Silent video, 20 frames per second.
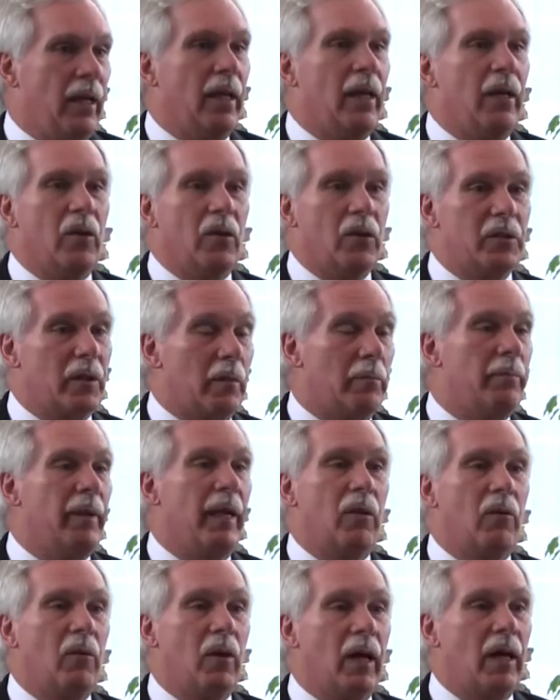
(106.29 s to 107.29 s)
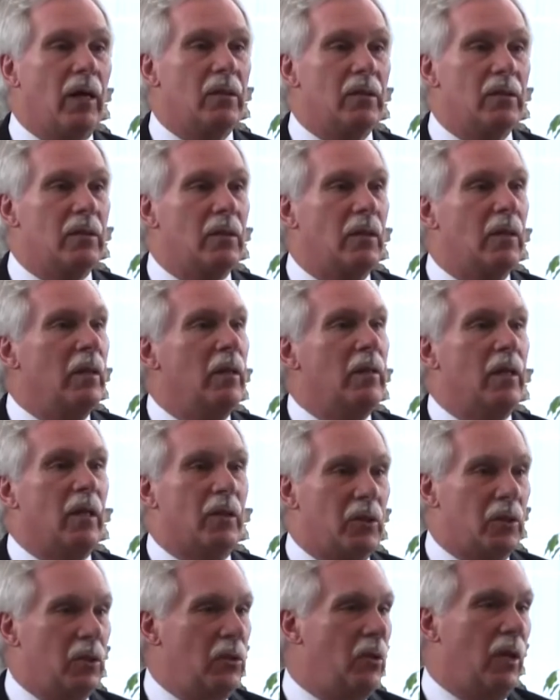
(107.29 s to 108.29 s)
And those are big wells.
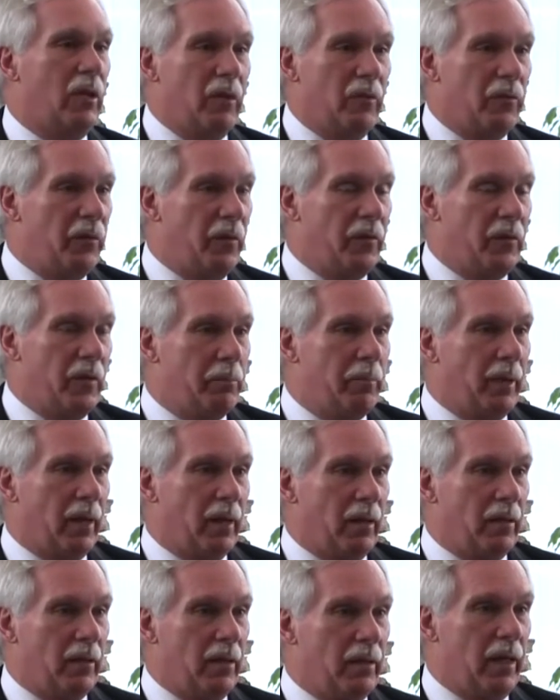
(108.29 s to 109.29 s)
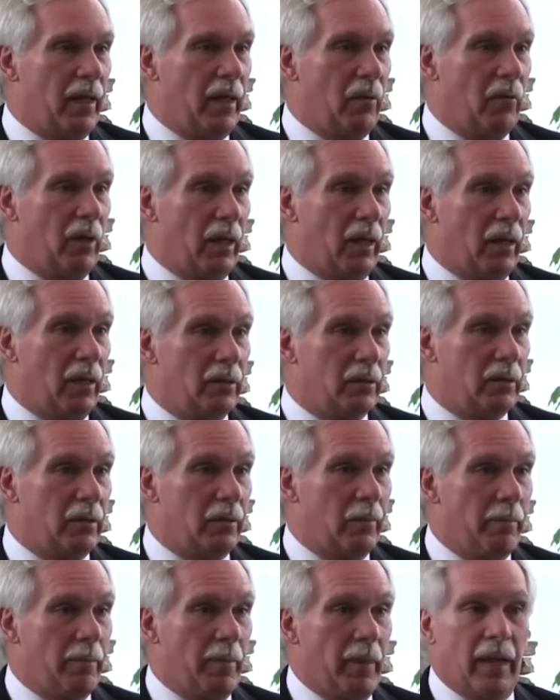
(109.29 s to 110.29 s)
They're 250 barrel a day wells,
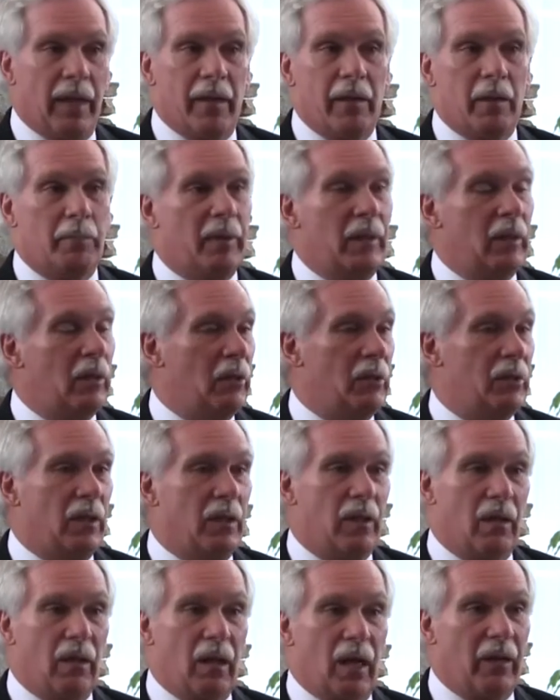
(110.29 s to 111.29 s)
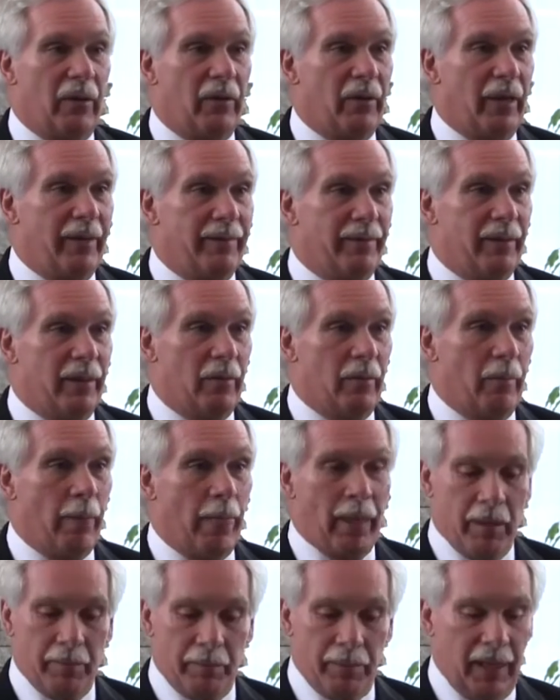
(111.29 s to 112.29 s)
and they're producing a lot of revenue.
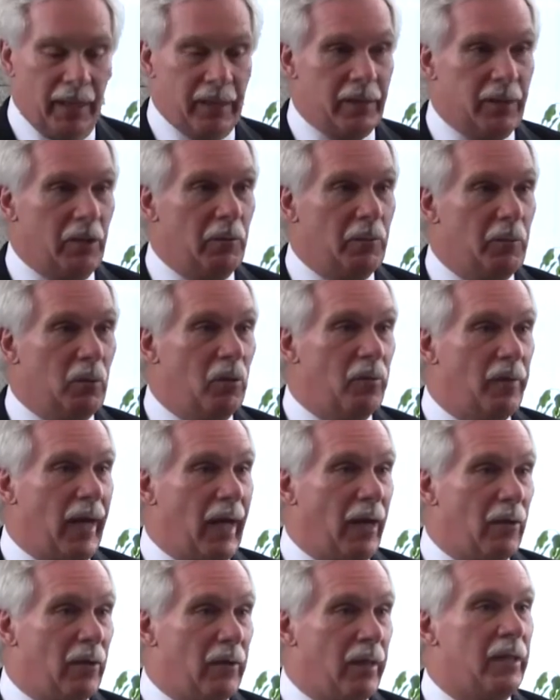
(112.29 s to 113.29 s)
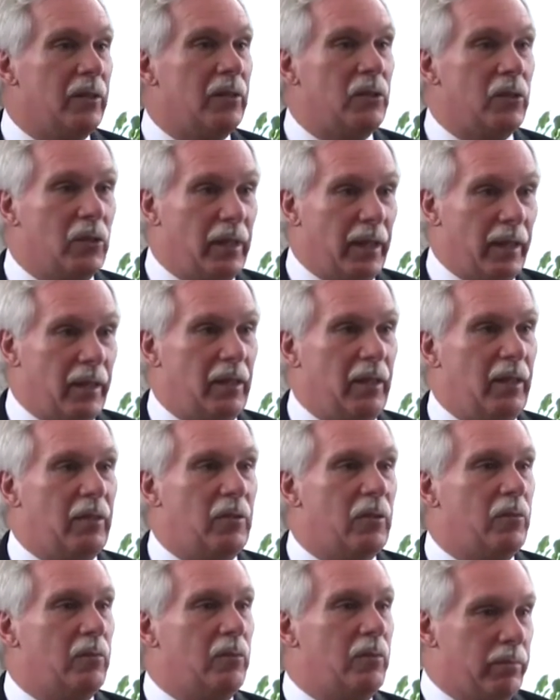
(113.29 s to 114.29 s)
But as you move out, as you get
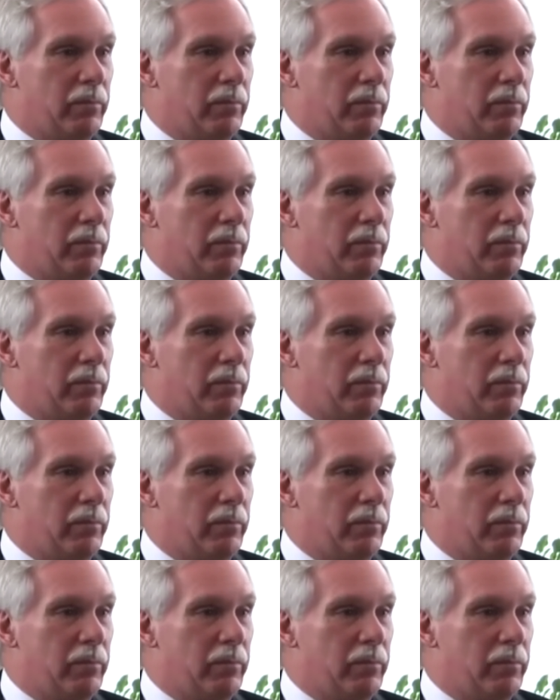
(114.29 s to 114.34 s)
these